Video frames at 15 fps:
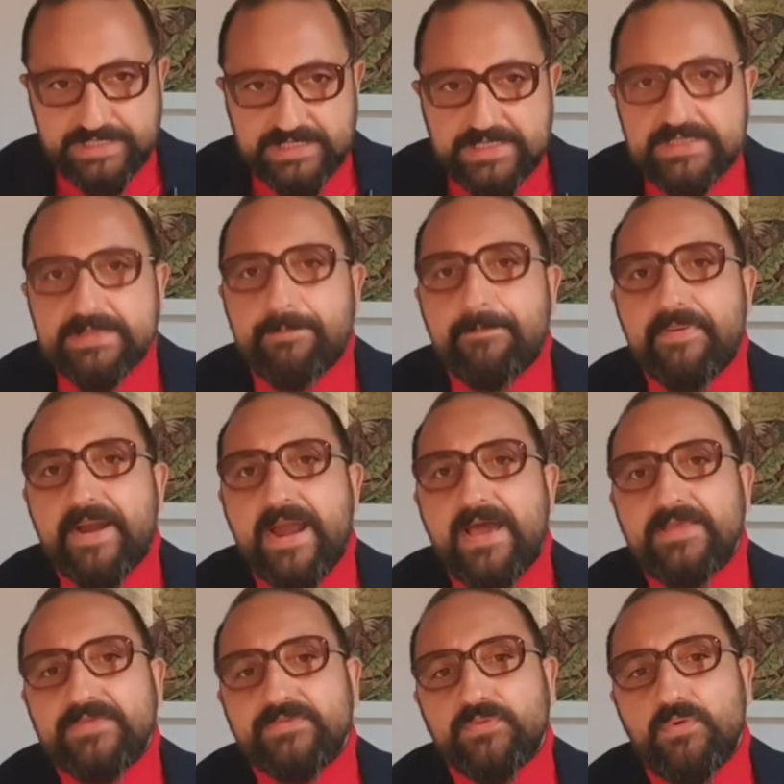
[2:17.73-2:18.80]
in the
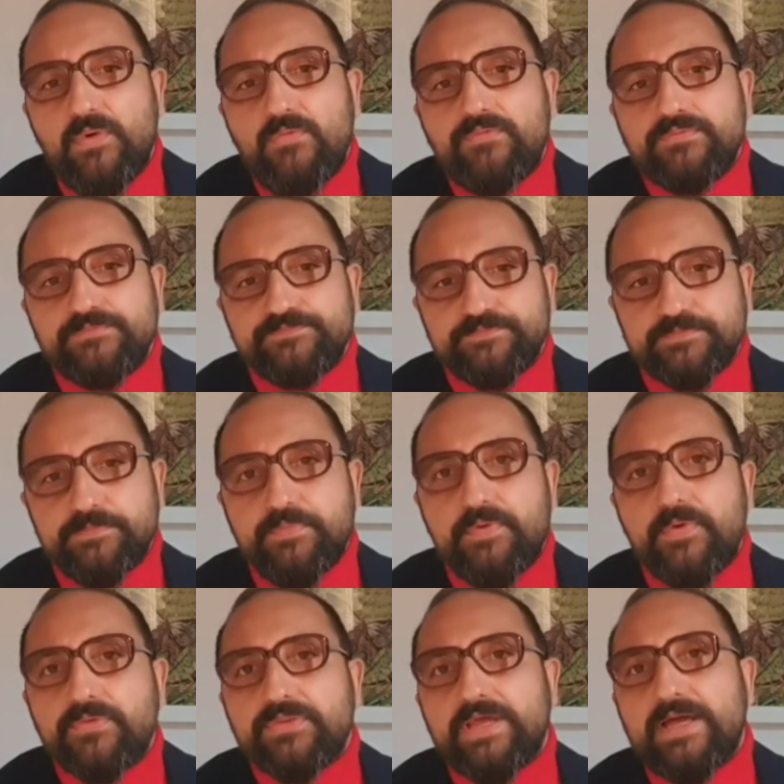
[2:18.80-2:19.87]
price of
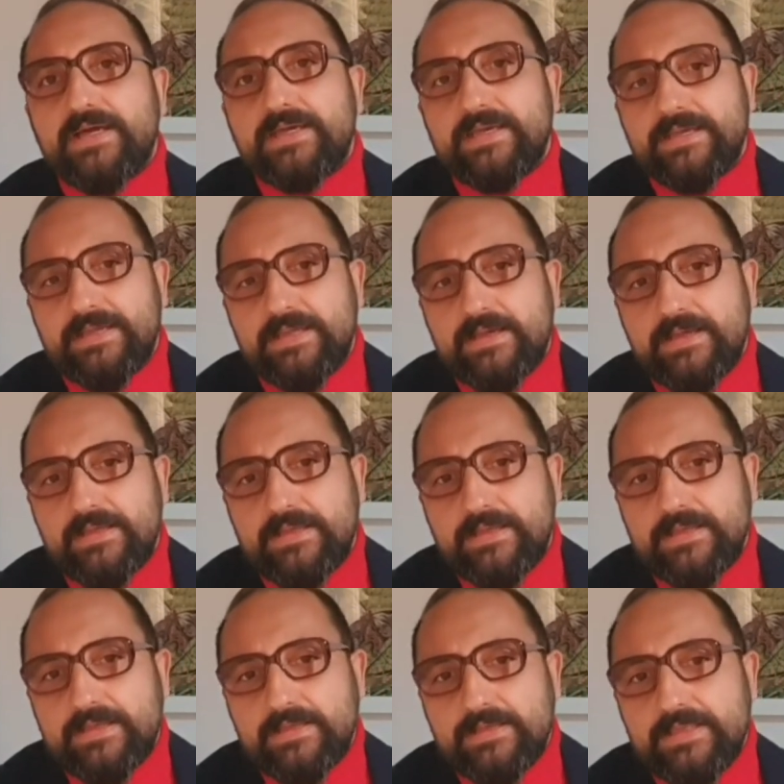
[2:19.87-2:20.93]
product
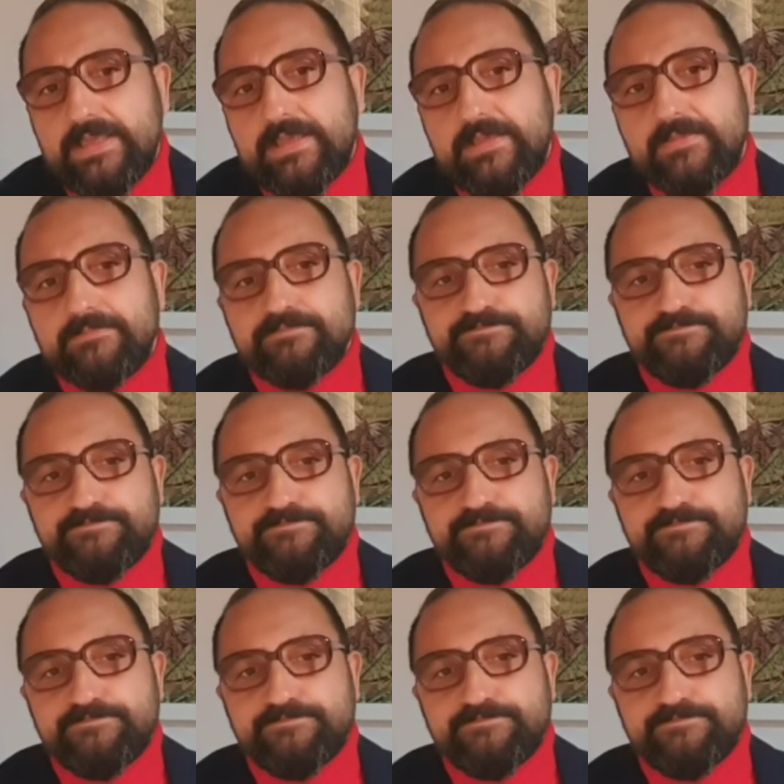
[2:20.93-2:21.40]
E.